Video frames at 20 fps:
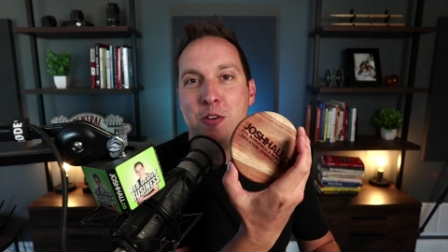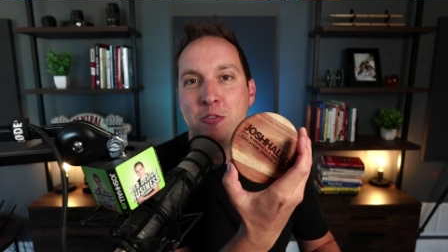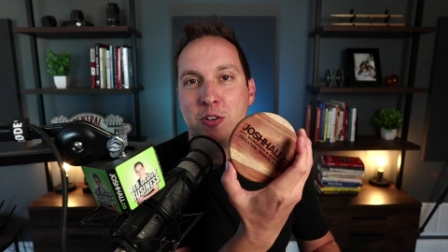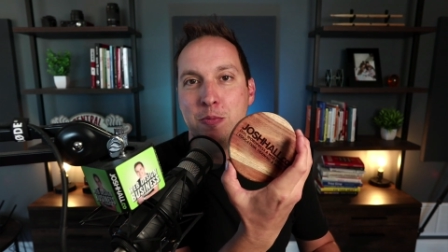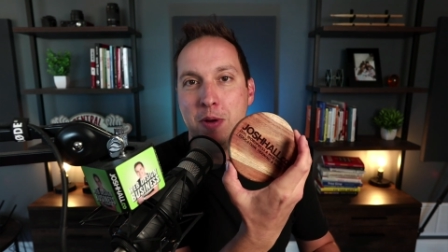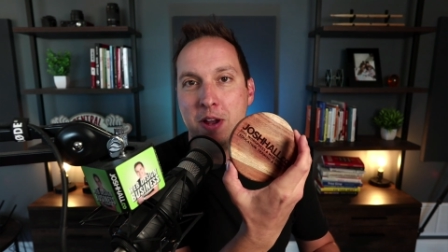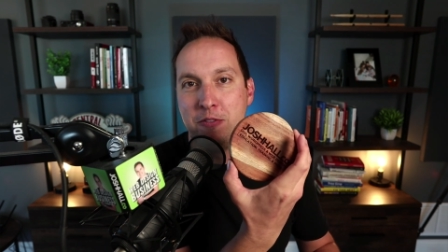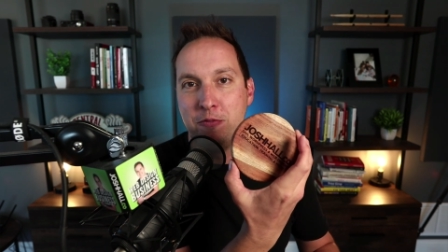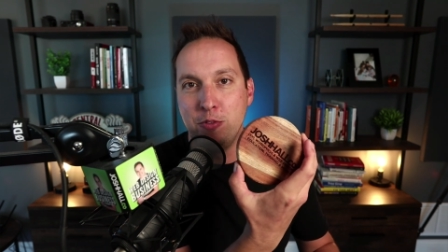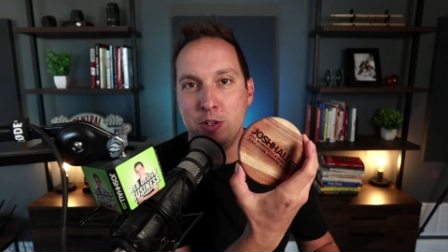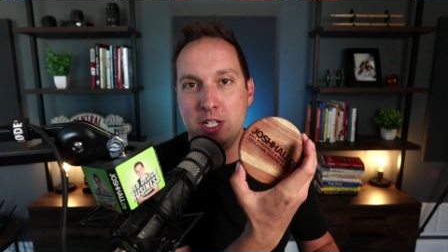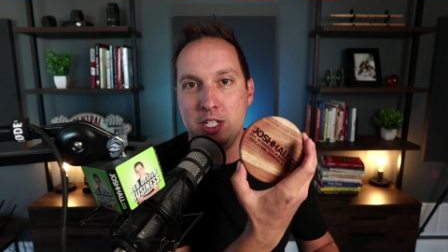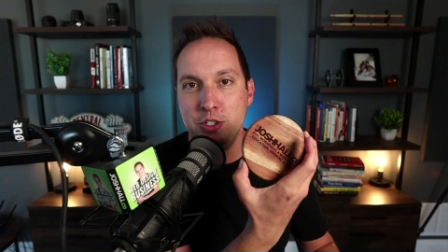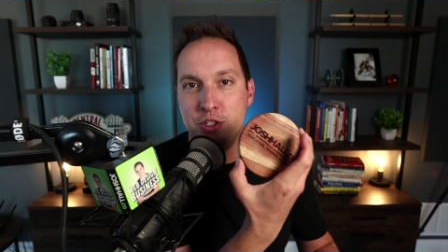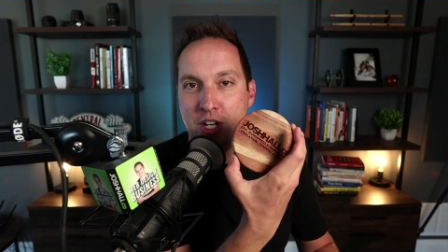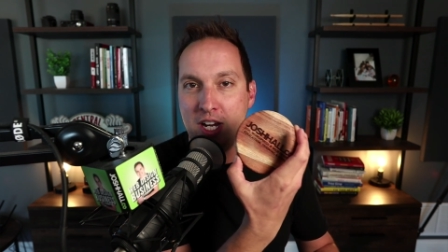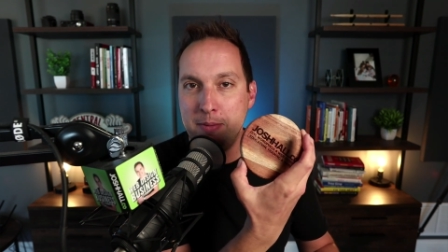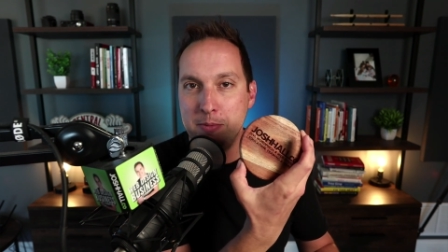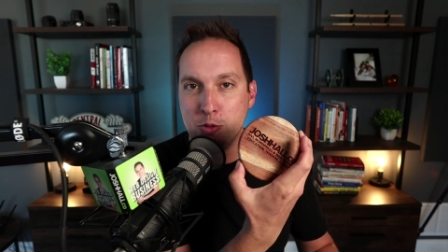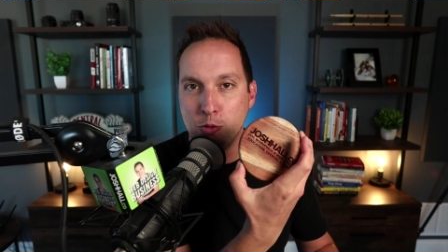from my friend
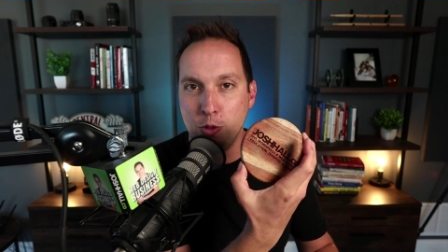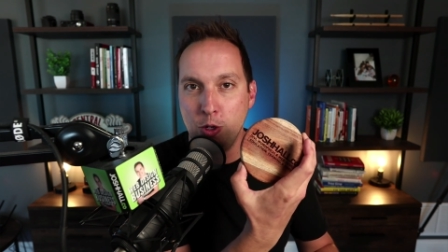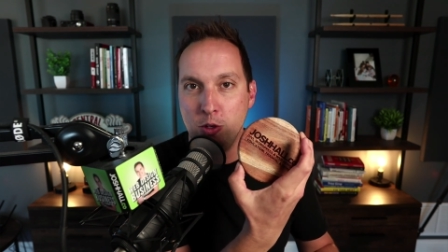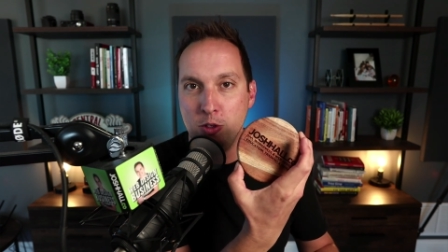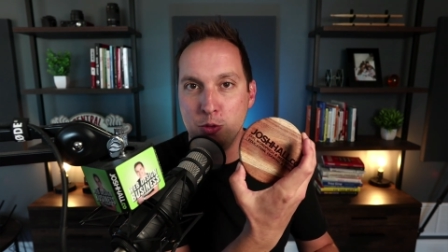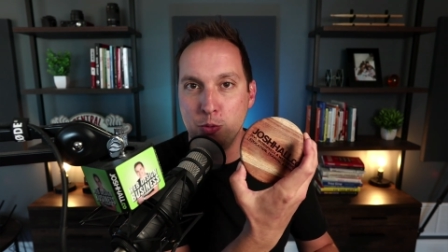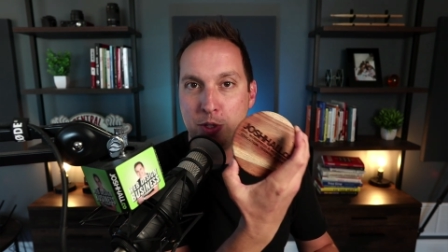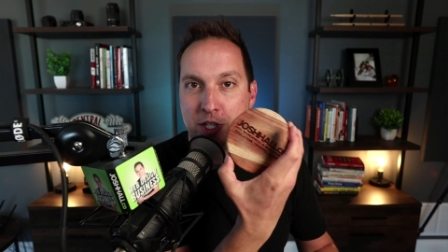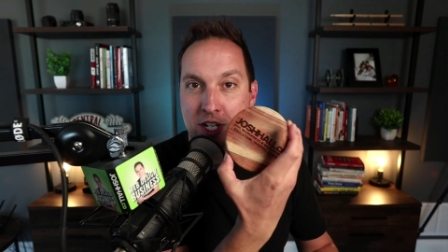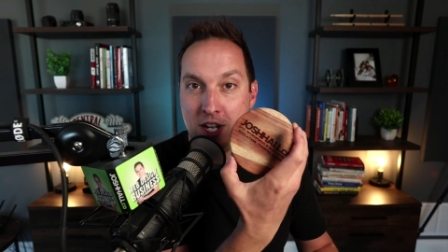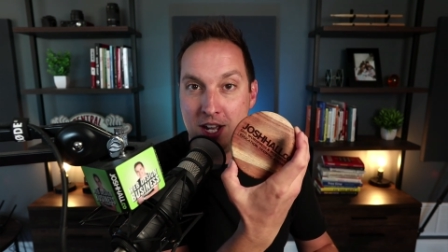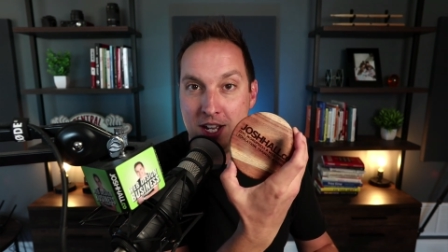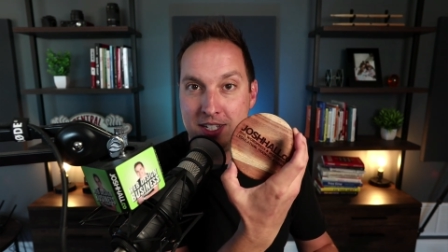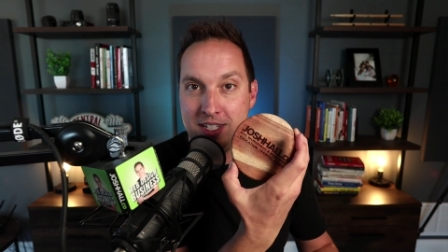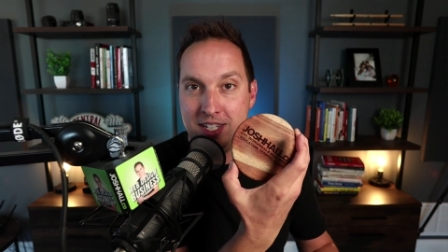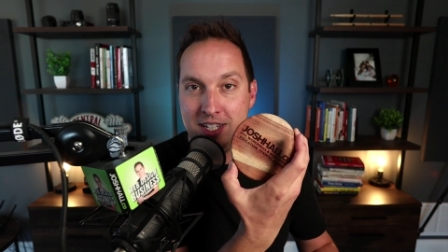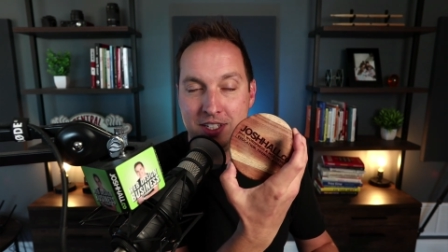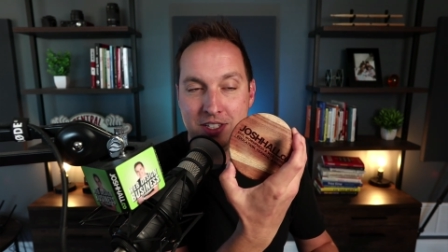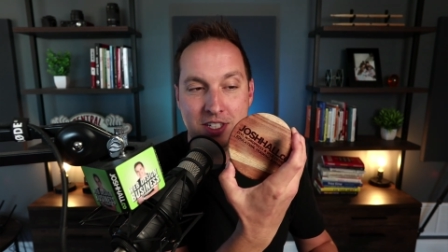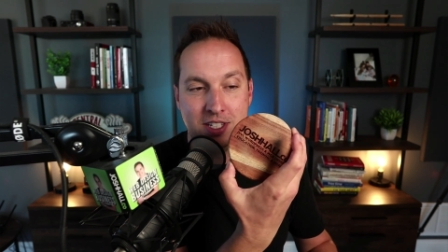James Rose with
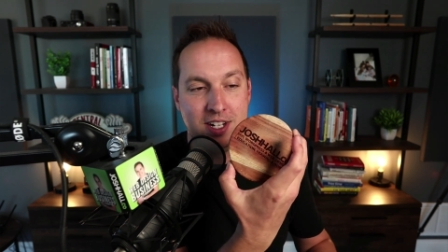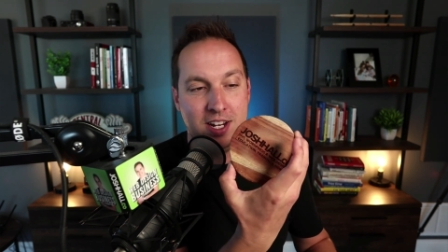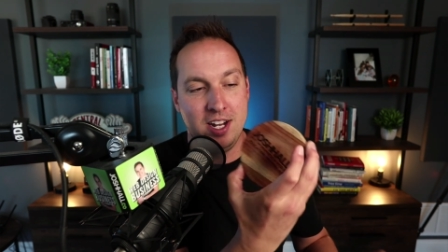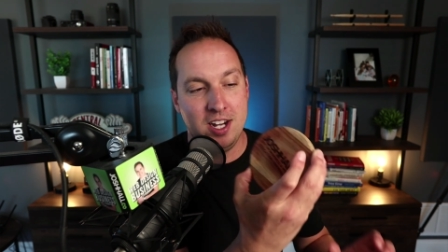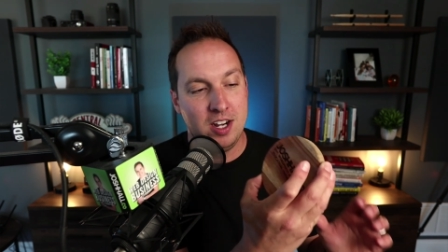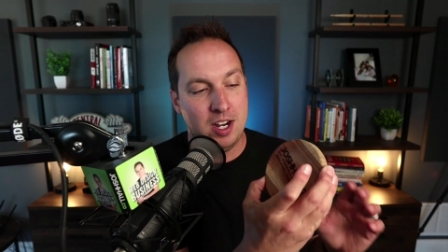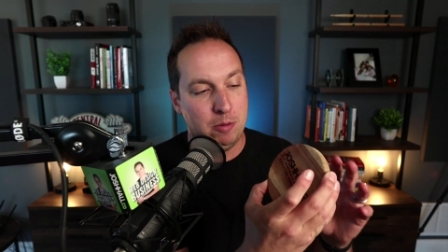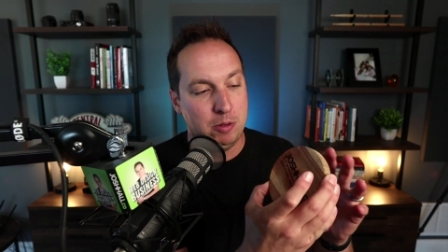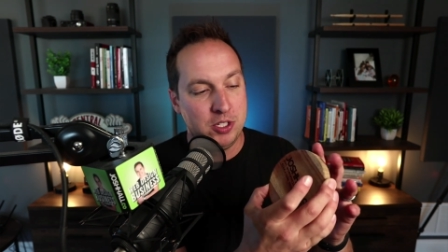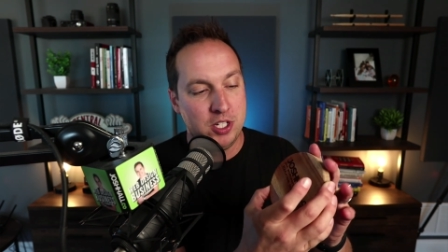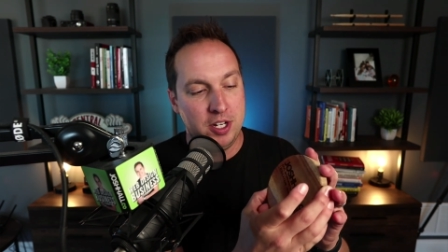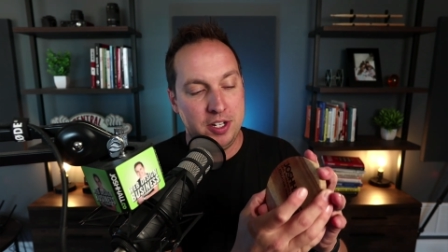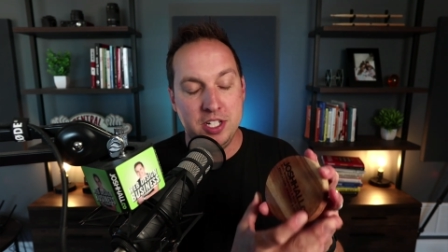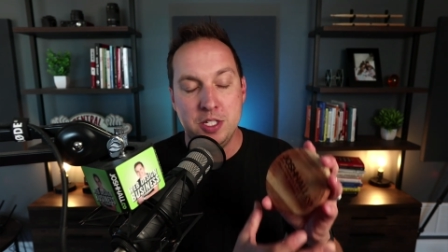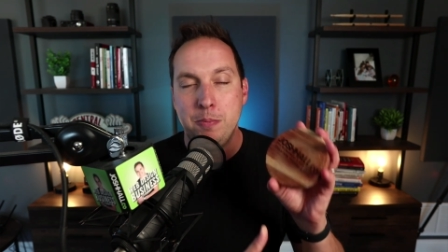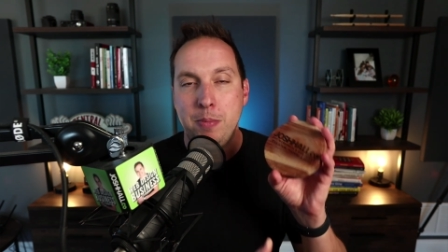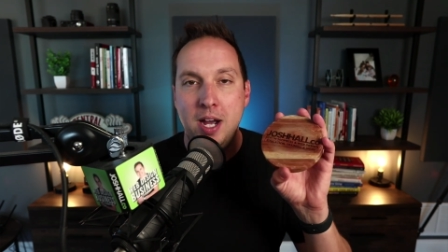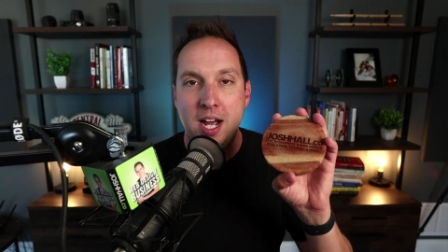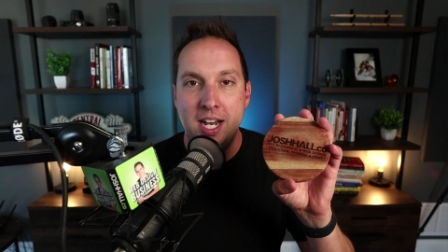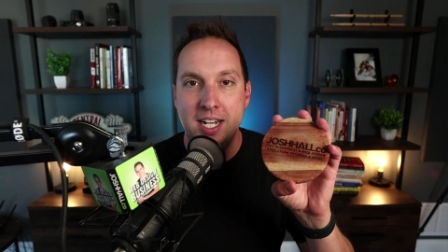Content Snare. I was on
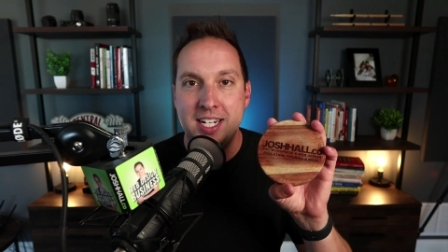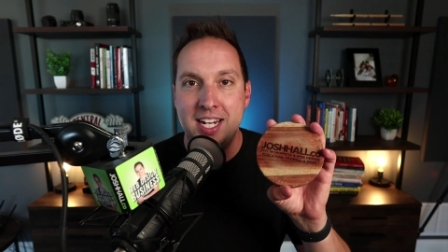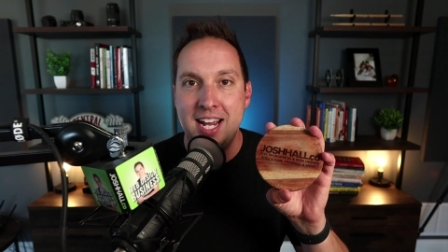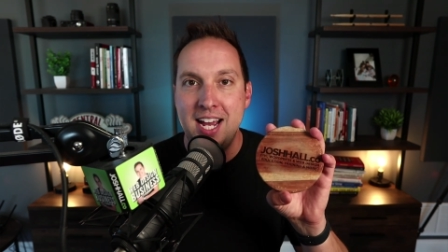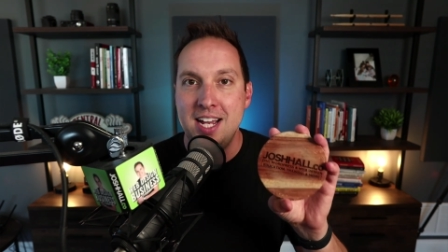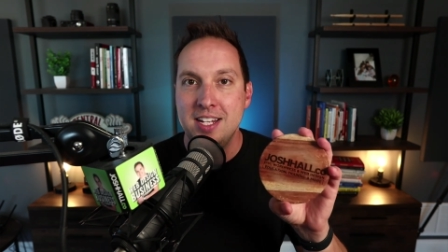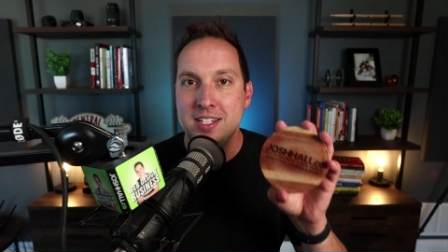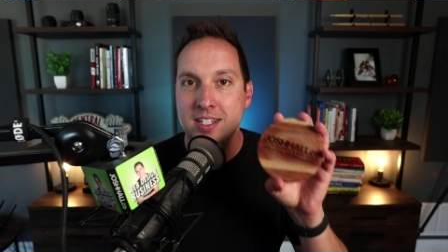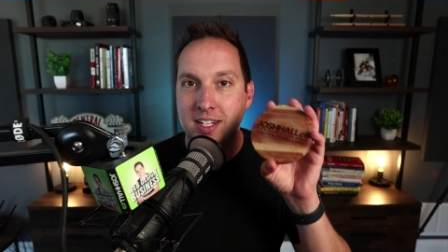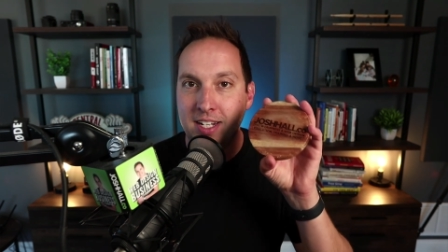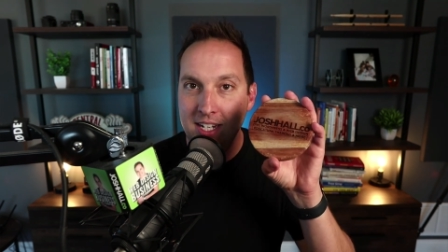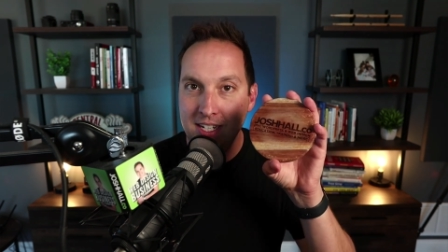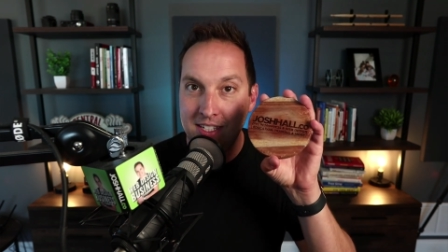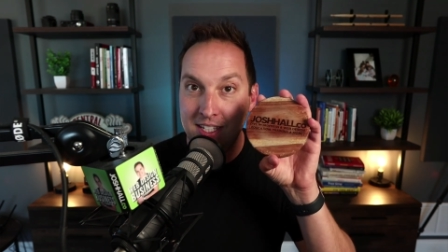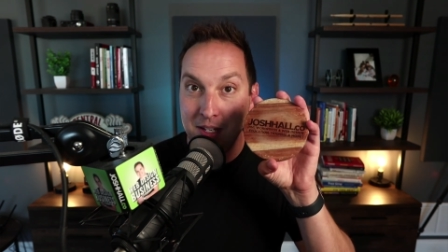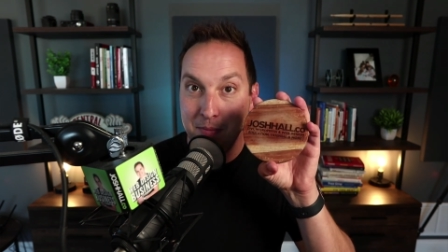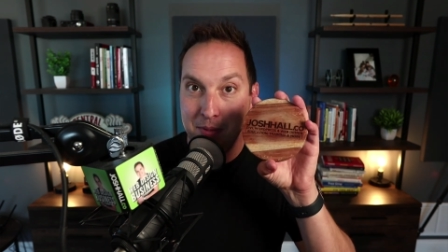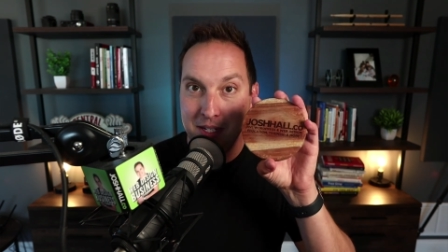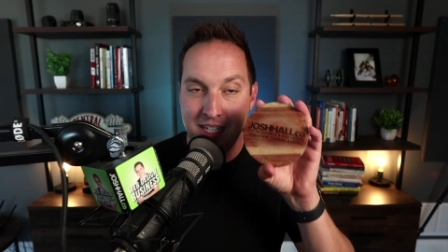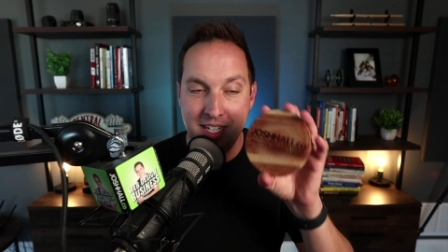his podcast and he
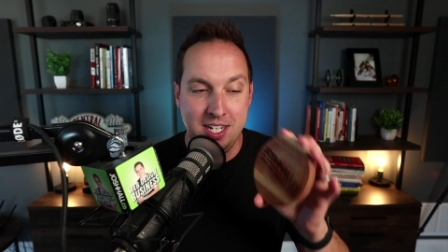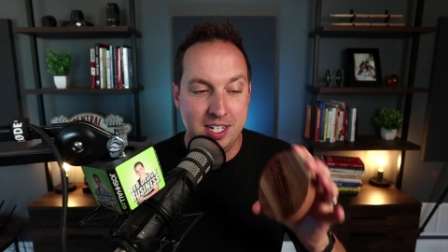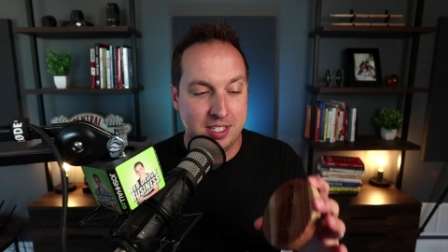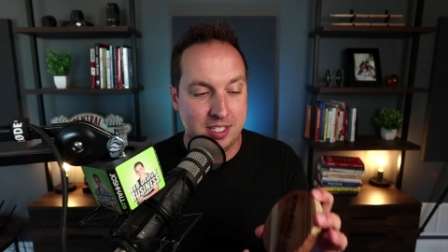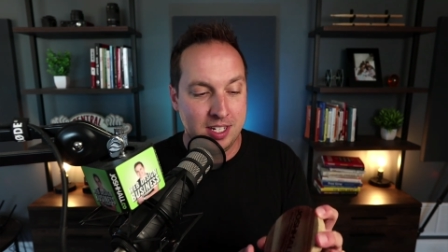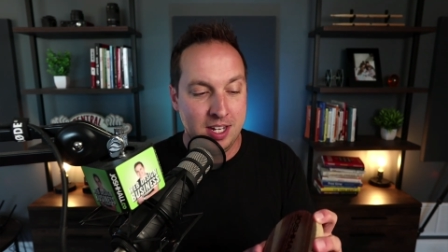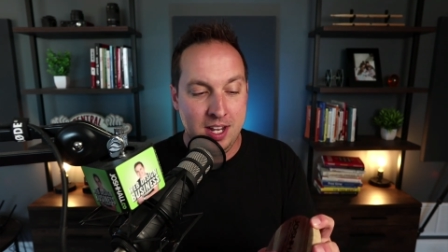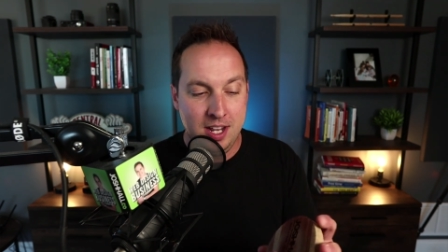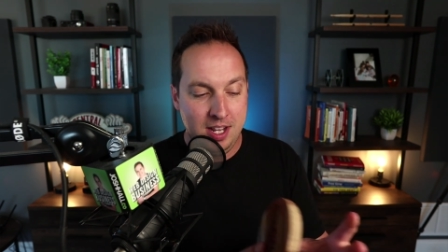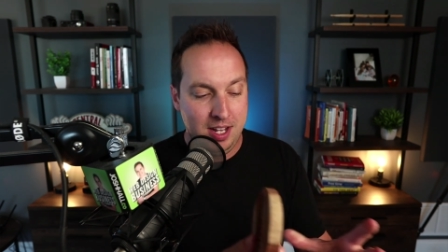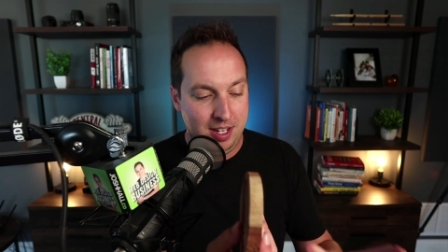sent me this.